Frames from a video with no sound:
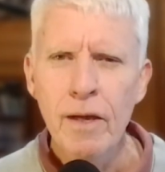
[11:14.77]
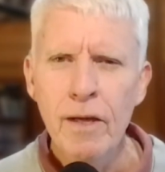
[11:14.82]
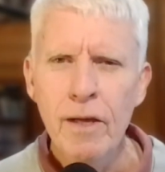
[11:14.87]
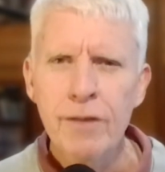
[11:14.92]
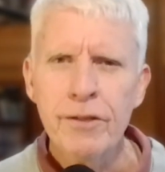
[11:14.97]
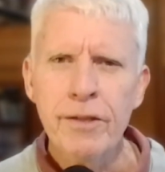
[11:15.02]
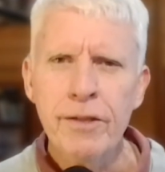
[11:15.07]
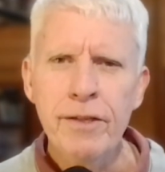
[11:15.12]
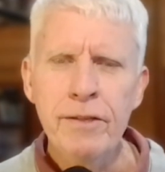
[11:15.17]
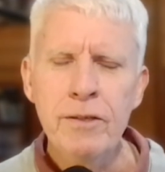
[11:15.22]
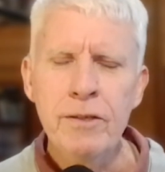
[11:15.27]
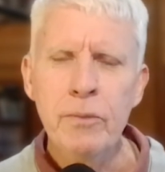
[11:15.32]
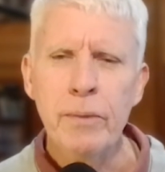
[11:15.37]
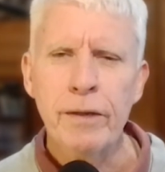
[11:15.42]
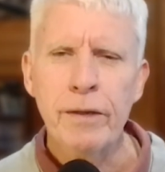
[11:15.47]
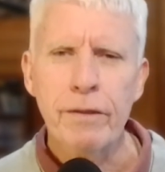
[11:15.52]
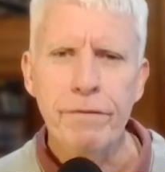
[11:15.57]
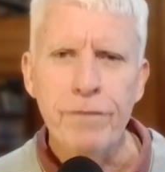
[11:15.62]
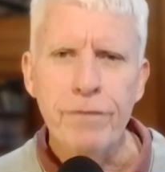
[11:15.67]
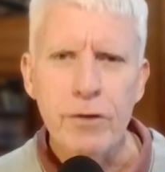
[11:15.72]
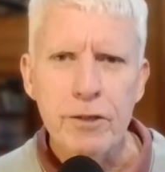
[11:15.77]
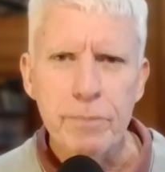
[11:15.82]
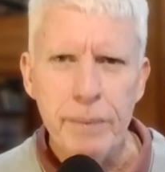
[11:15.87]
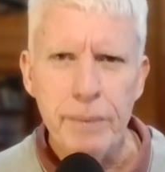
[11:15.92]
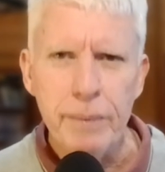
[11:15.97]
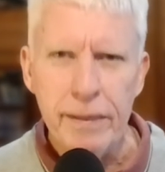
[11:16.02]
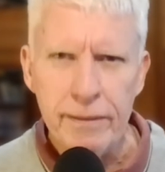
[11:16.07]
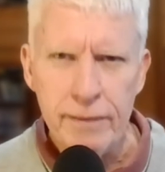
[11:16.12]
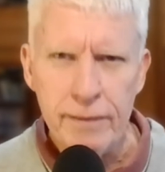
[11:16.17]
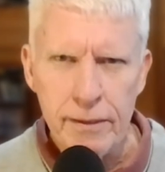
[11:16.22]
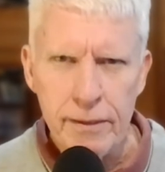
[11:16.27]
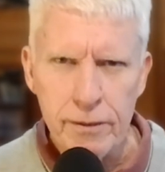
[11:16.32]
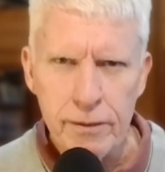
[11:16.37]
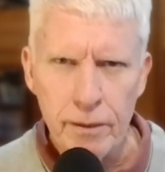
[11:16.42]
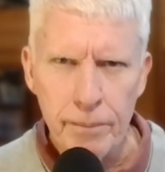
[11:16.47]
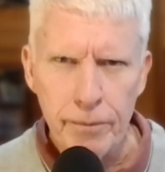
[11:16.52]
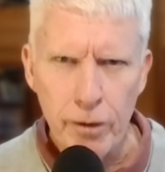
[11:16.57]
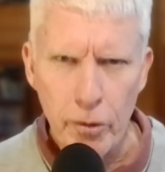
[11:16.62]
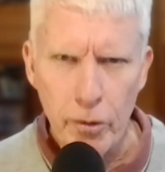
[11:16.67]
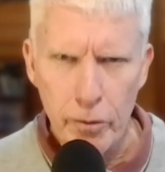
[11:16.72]
So this is one of the first species
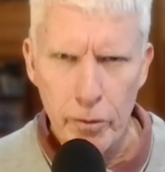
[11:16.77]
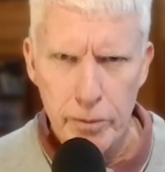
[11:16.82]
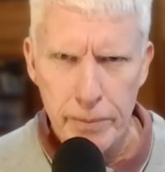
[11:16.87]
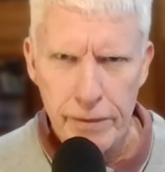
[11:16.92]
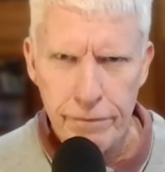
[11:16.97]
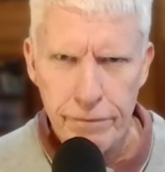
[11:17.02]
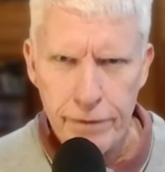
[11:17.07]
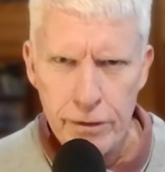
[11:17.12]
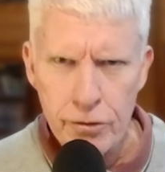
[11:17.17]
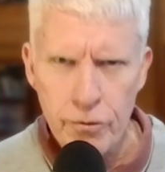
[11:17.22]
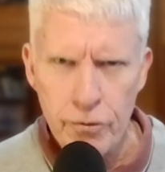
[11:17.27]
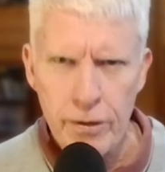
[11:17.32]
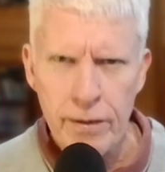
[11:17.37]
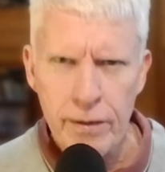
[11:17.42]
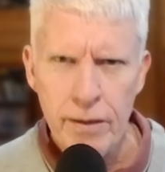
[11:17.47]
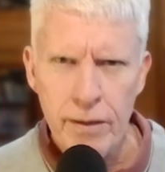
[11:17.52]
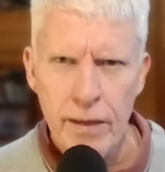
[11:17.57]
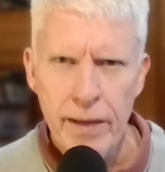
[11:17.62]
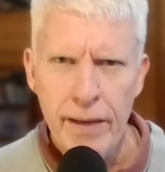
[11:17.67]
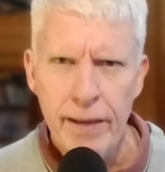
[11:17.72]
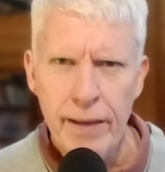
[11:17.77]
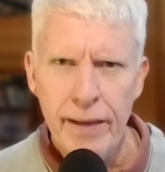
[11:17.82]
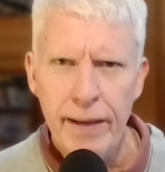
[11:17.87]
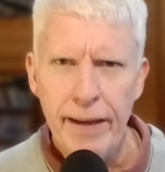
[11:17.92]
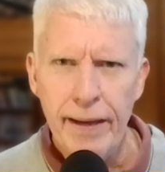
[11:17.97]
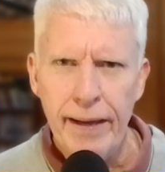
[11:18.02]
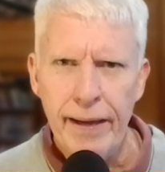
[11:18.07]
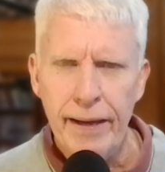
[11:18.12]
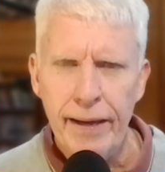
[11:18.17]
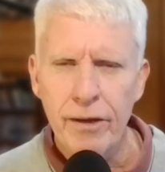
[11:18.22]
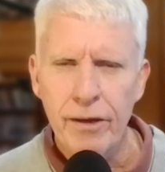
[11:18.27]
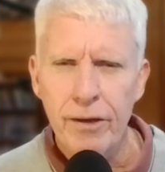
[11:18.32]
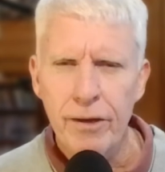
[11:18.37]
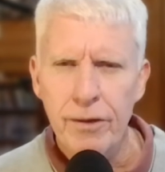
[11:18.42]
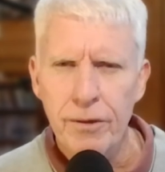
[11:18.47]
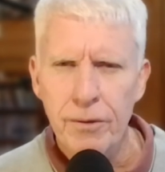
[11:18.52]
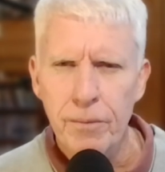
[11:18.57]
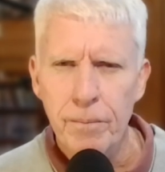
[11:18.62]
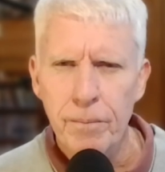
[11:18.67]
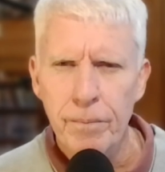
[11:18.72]
I'm going to be featuring,
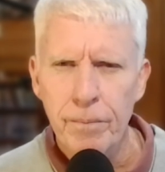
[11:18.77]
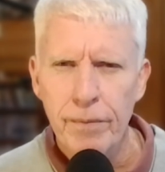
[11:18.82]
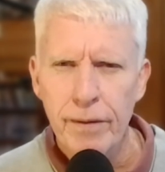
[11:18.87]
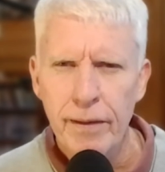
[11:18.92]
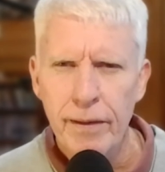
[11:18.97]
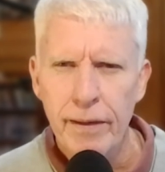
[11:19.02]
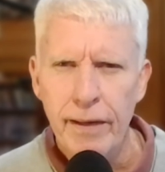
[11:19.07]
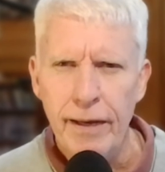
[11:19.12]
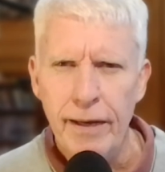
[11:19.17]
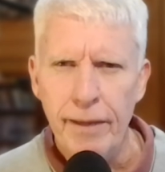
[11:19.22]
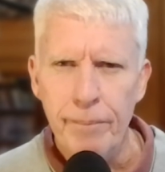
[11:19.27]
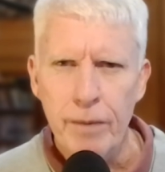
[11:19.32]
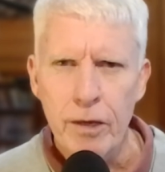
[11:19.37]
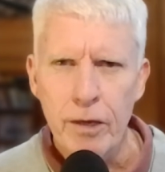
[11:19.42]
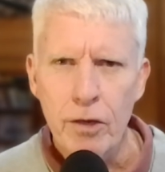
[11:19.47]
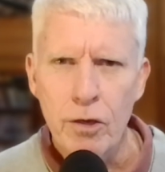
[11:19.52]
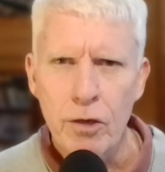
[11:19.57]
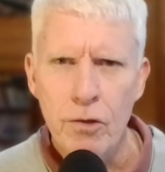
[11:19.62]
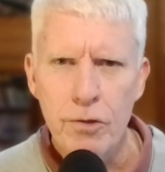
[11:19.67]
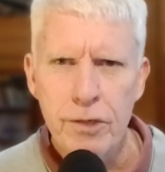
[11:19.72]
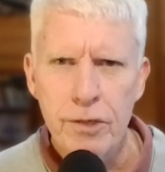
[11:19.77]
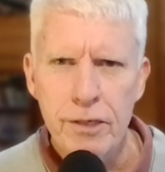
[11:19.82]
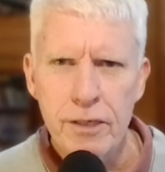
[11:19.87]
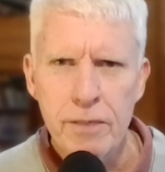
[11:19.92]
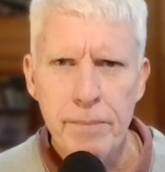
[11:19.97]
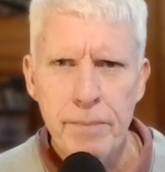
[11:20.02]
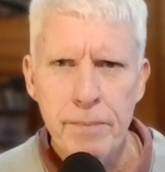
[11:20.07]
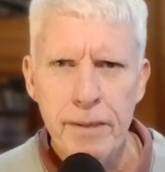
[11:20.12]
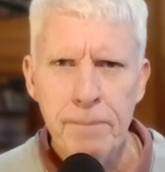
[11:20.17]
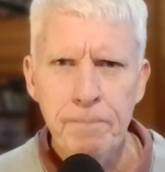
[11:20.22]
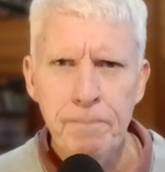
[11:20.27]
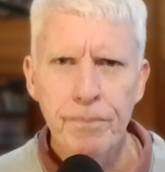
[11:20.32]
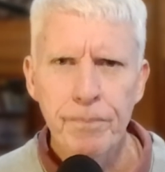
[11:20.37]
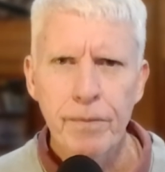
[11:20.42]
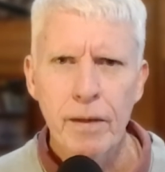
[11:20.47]
Aloe acutissima.